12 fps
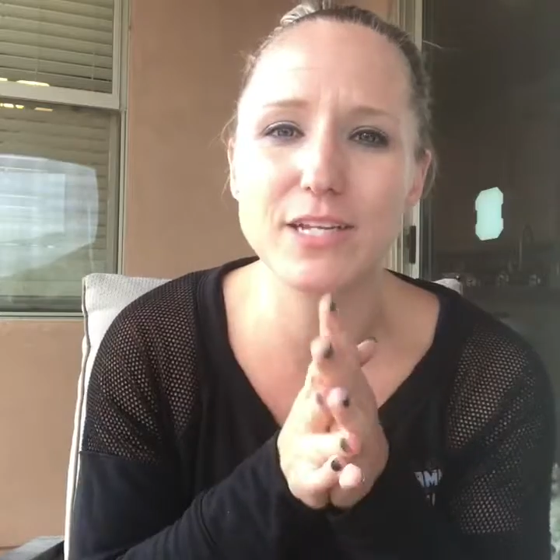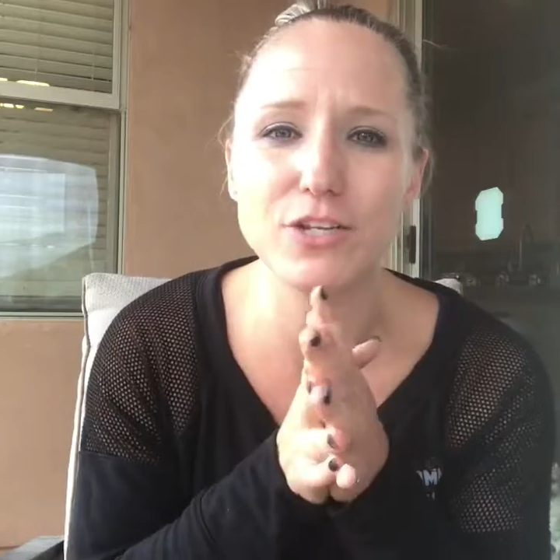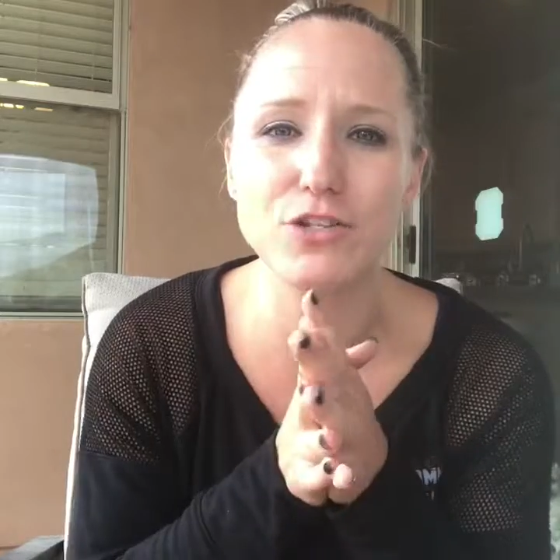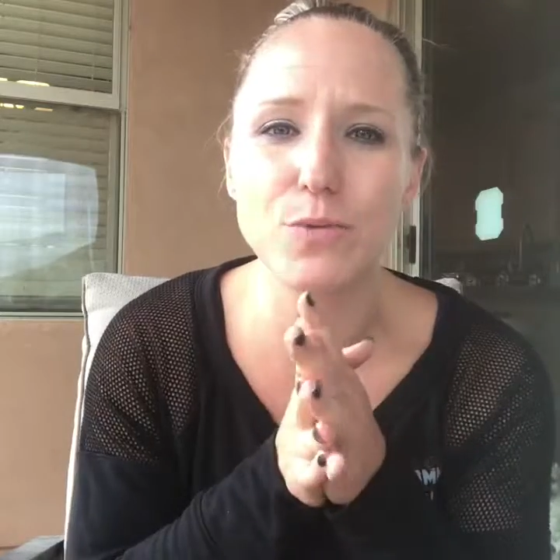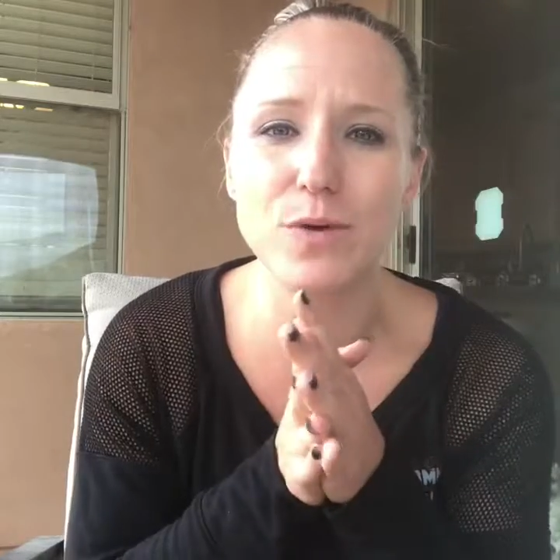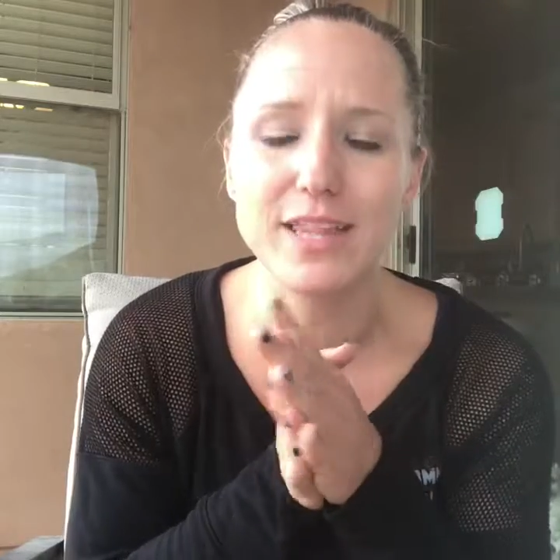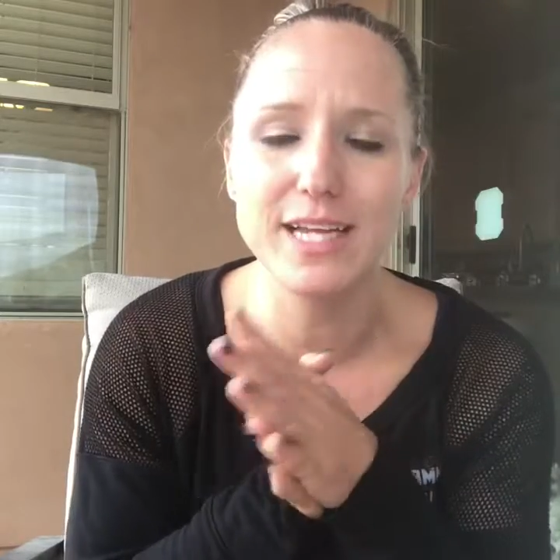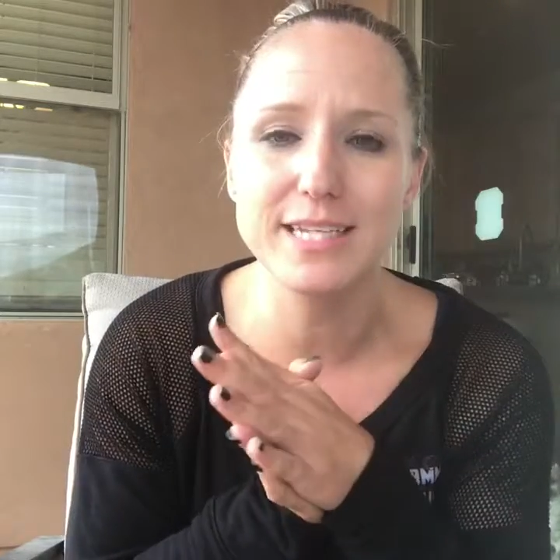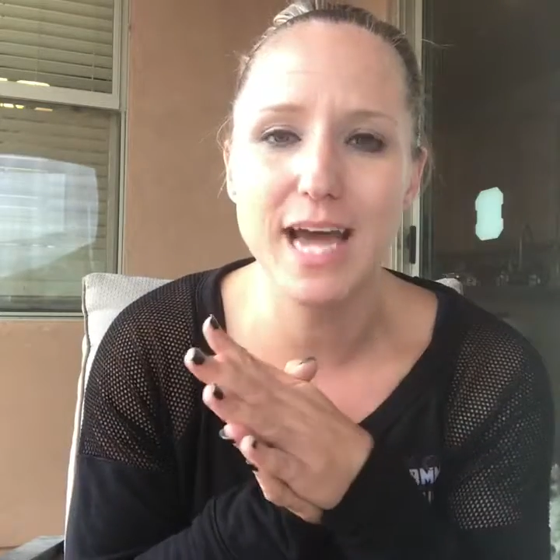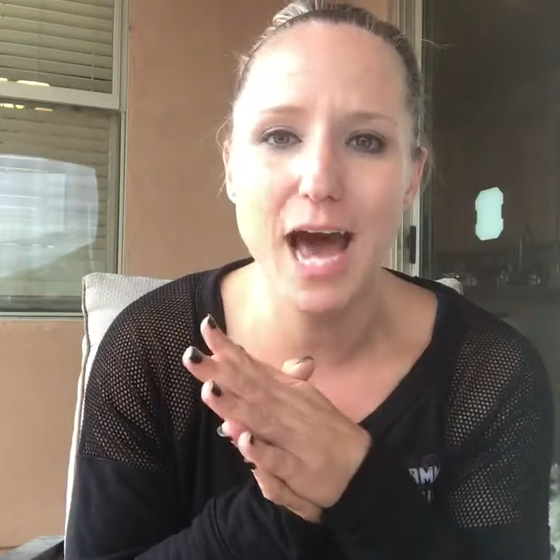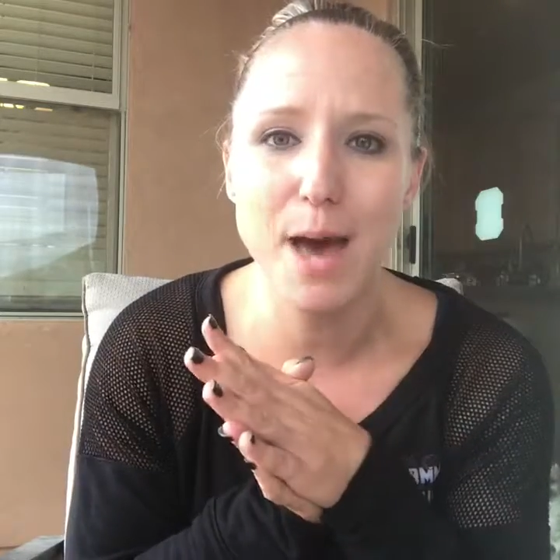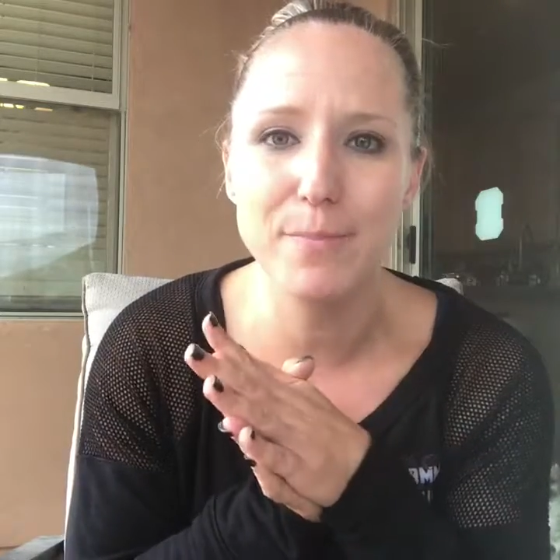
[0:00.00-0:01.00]
and you don't want that
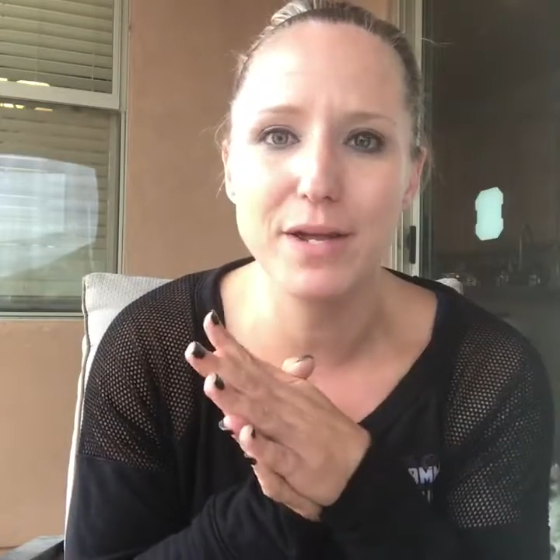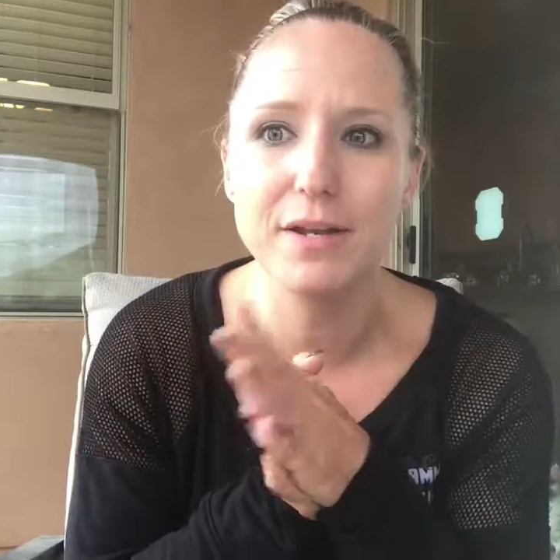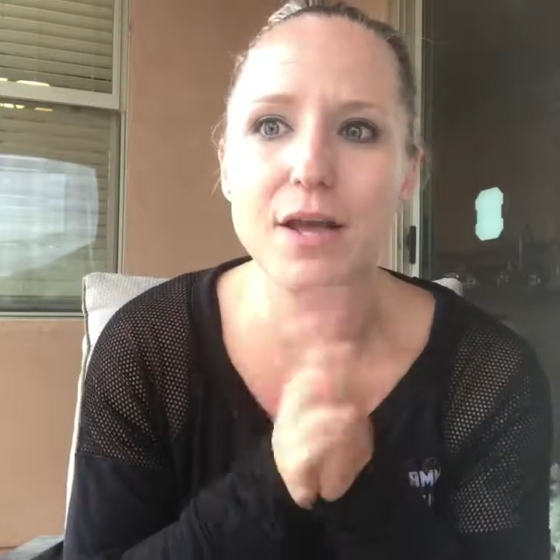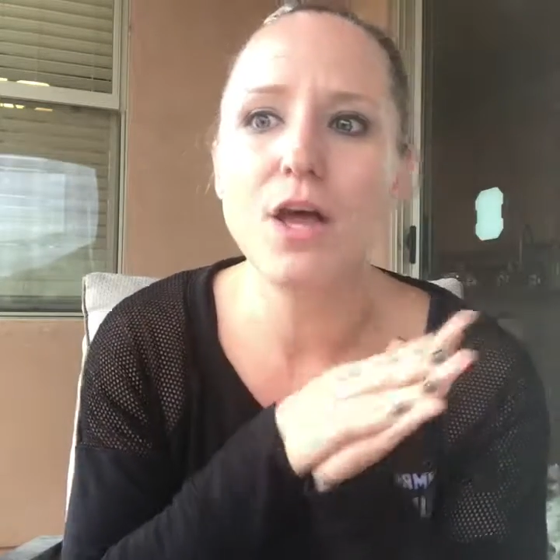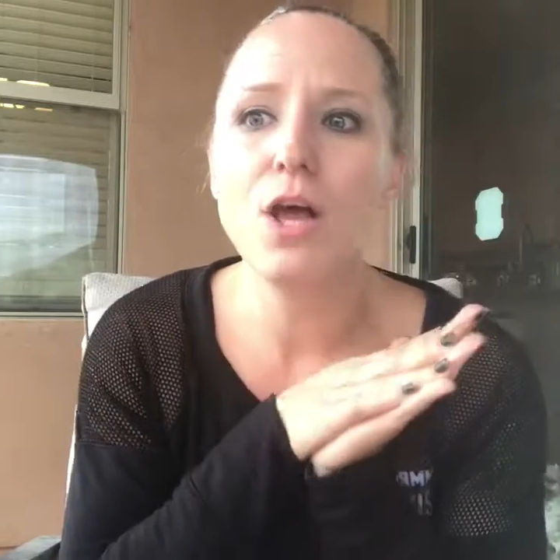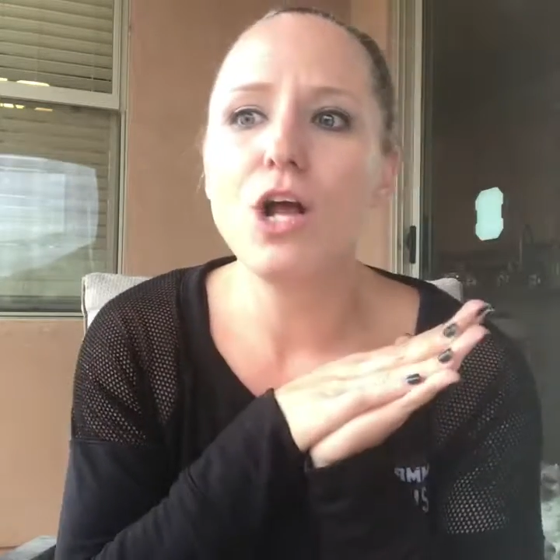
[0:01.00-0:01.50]
to happen.